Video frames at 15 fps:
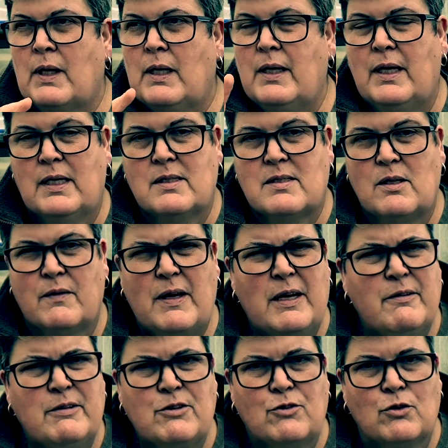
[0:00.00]
Yeah, so
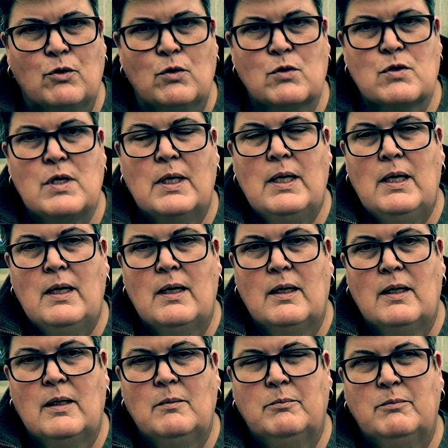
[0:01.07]
they're indoors.
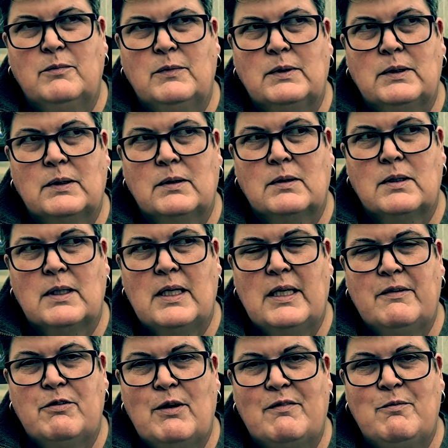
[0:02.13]

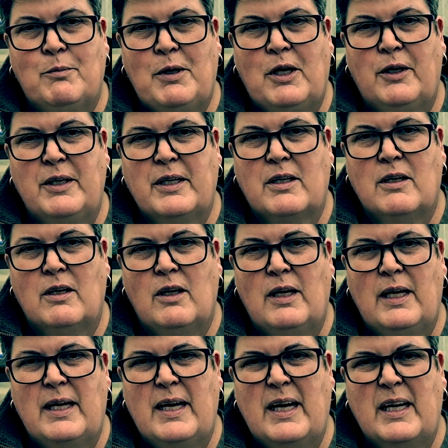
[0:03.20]
If you haven't planted
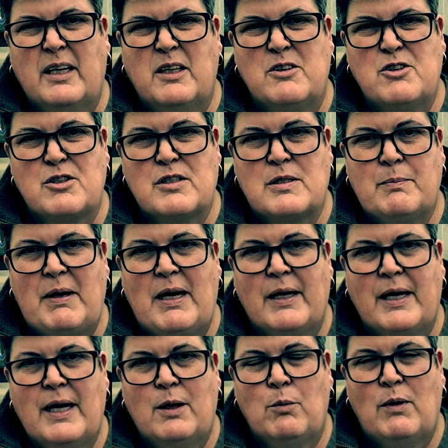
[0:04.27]
garlic yet, you can just about
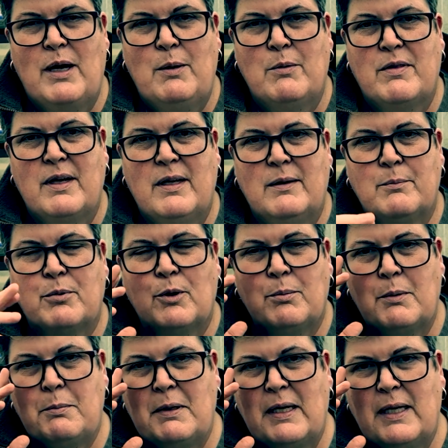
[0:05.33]
get away with it,
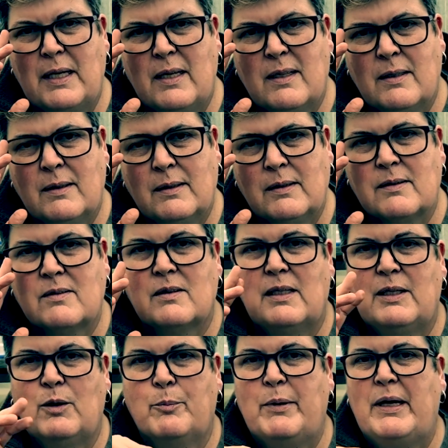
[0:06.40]
probably. It's a
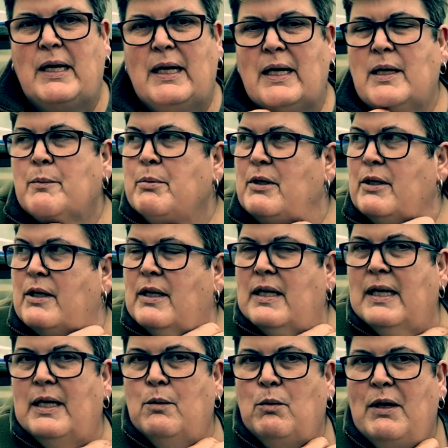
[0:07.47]
little bit late, but you could
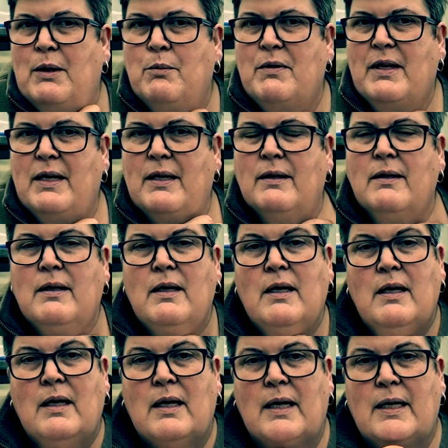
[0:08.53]
get away with it.
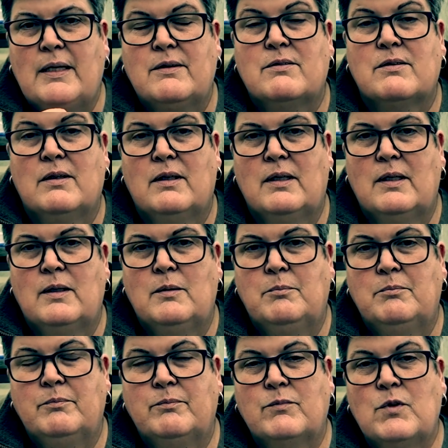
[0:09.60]
And
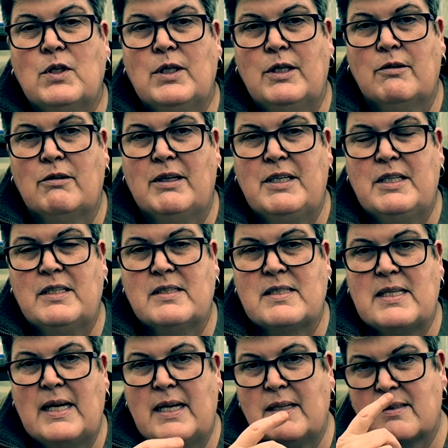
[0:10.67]
your onion
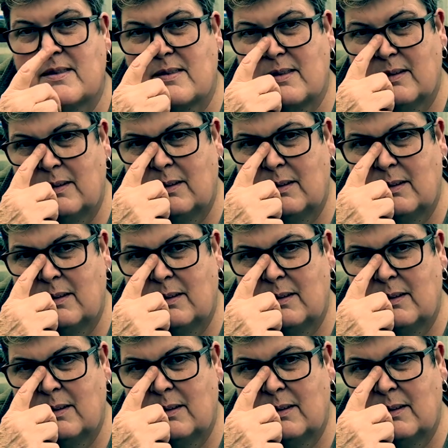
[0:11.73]
sets